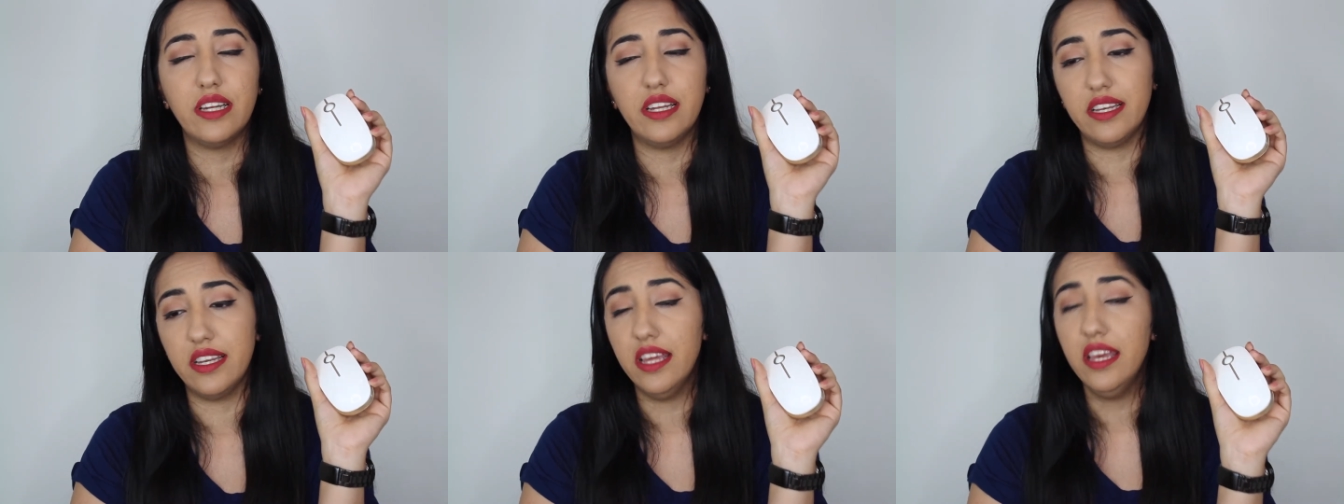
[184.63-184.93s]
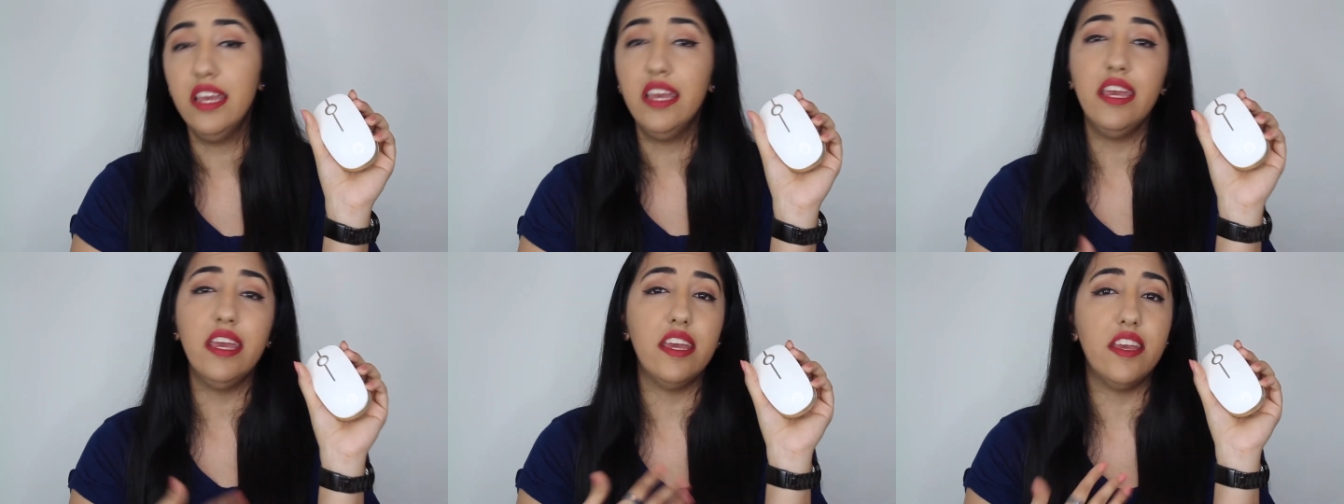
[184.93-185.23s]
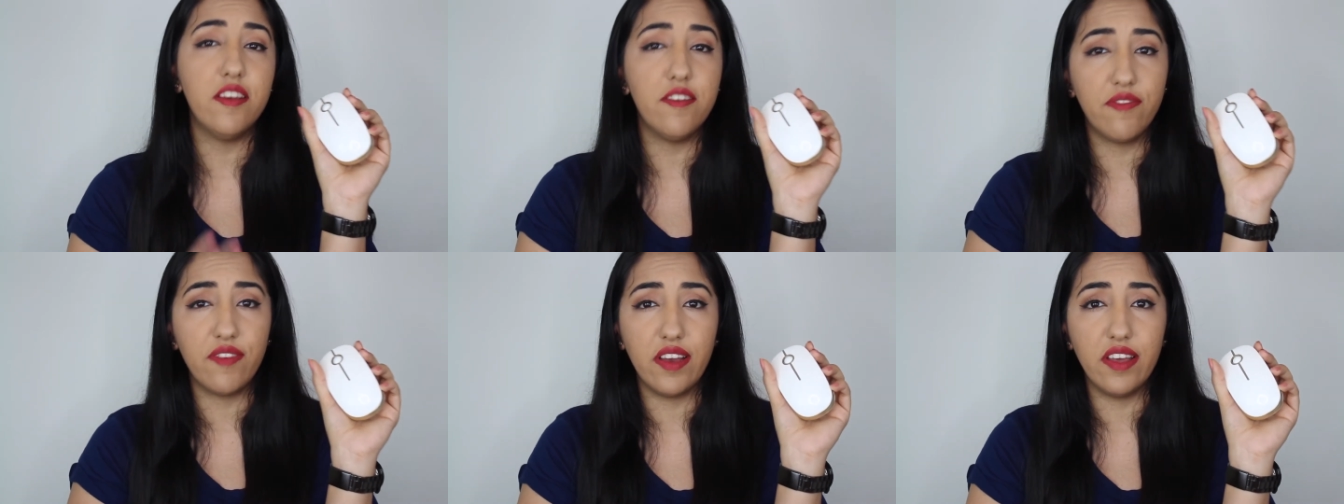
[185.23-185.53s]
and
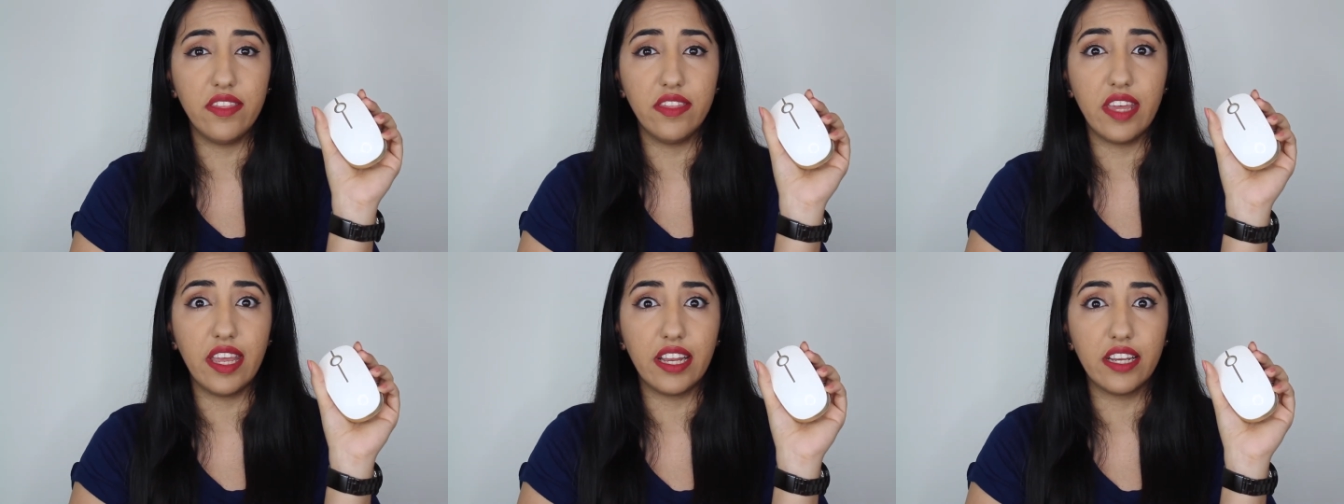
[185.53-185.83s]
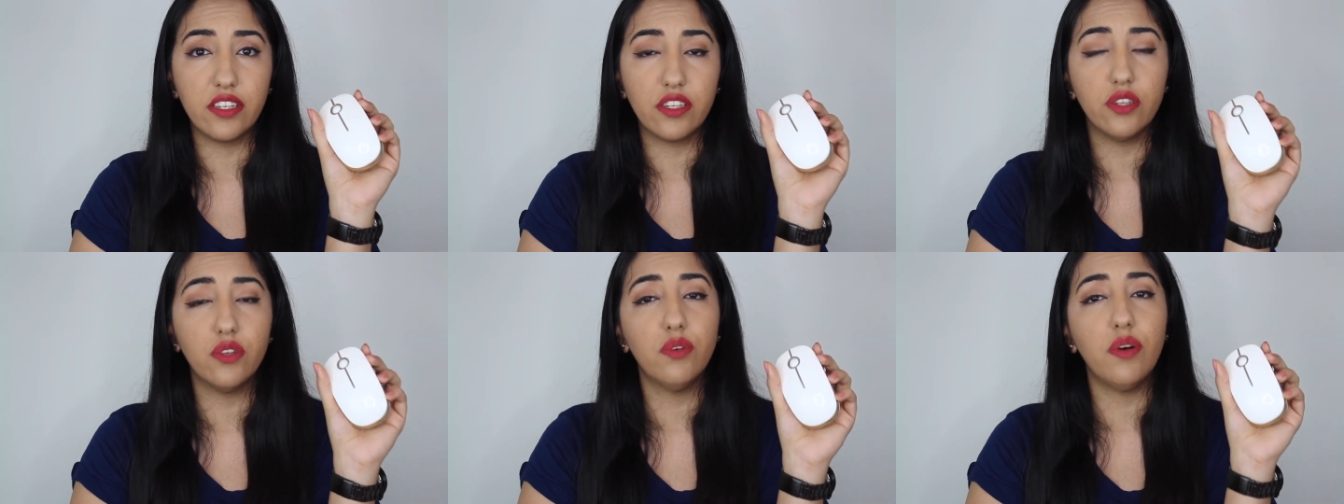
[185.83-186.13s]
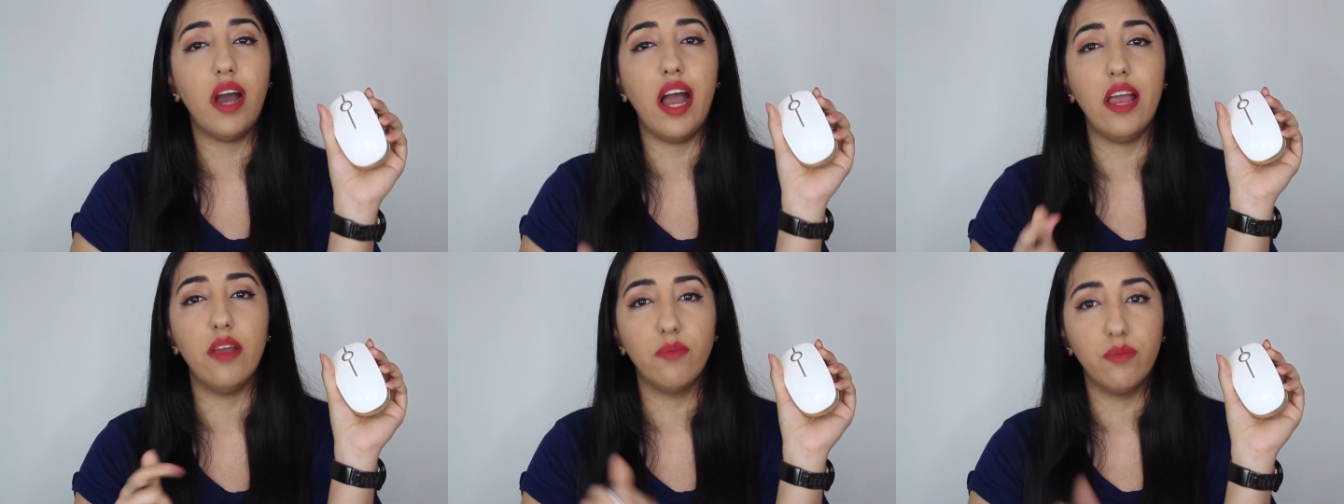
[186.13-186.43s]
if they
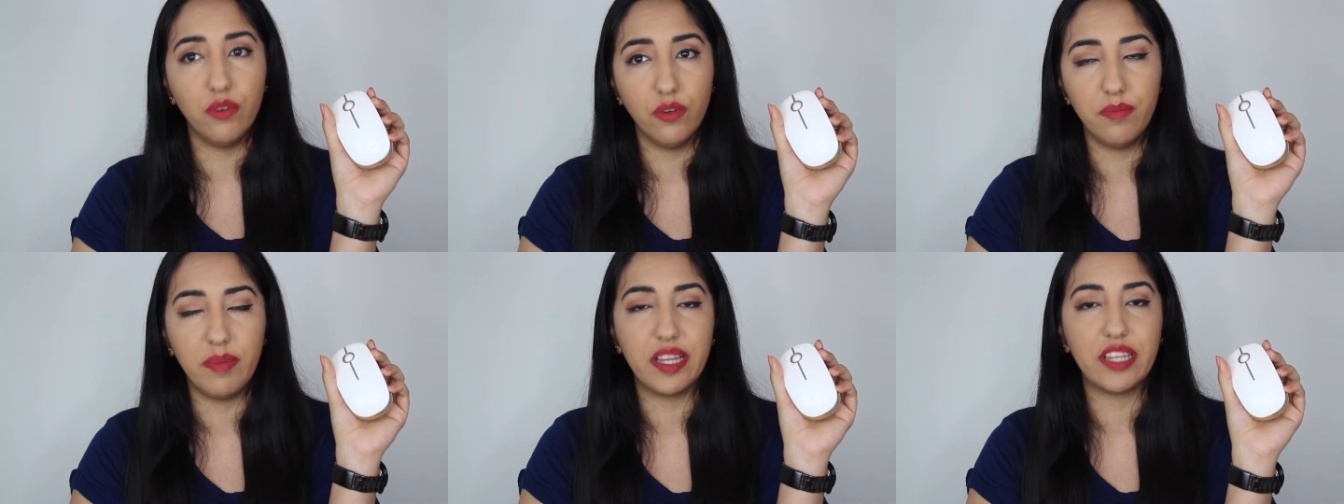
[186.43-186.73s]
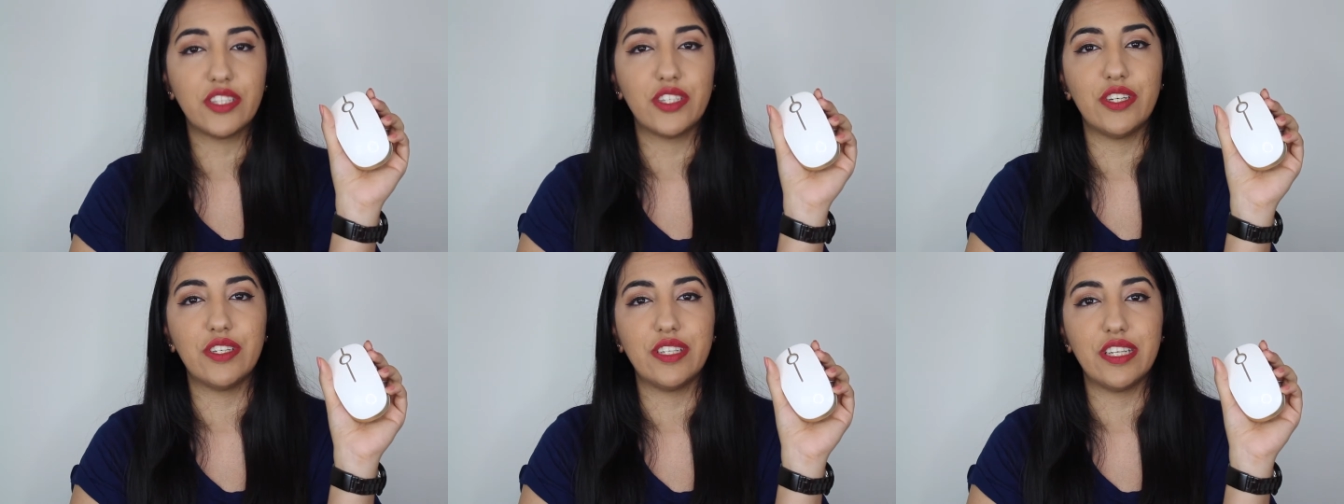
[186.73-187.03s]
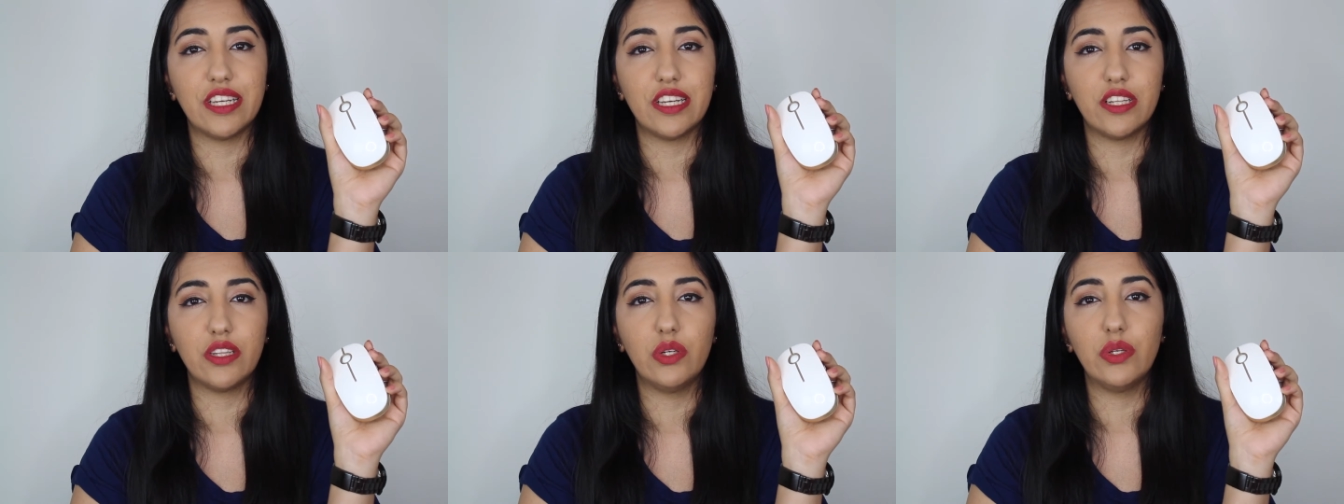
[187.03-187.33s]
do, I will make sure
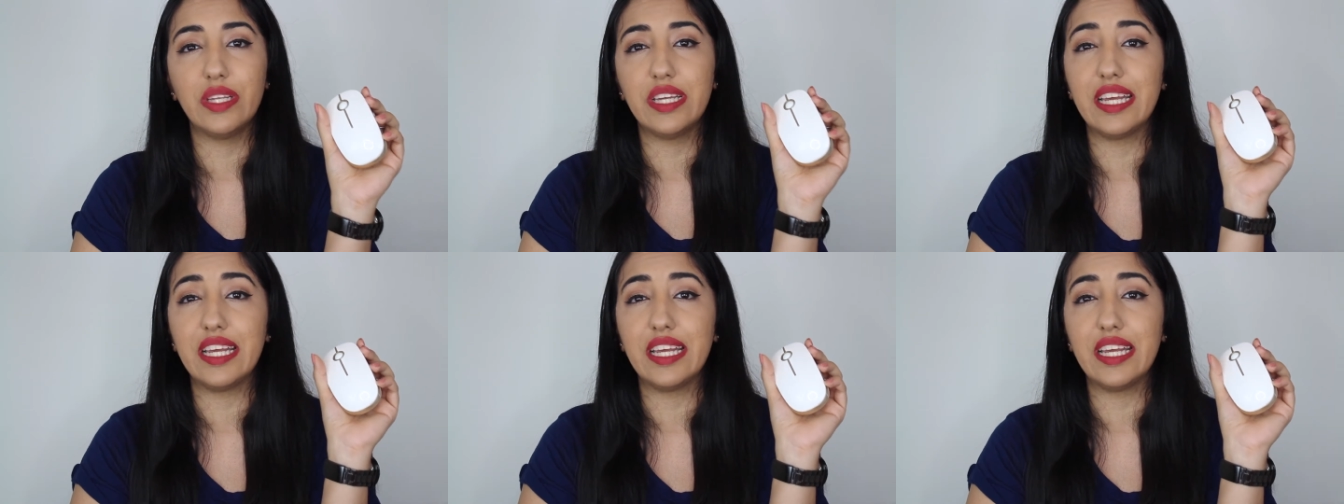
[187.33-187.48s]
to include